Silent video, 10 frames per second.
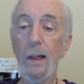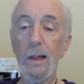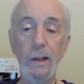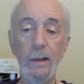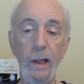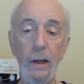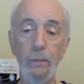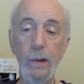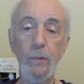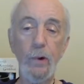Let that
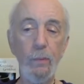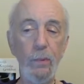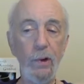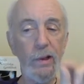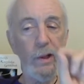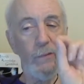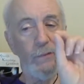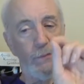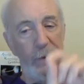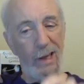memory bring the
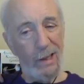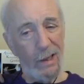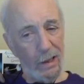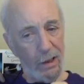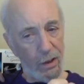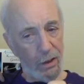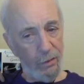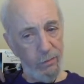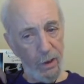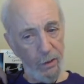feeling
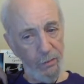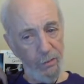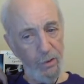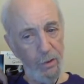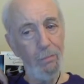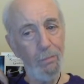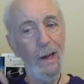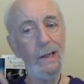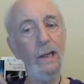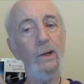of love
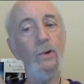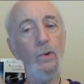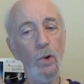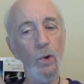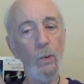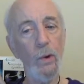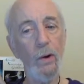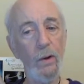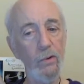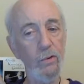back into your
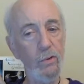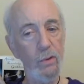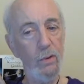awareness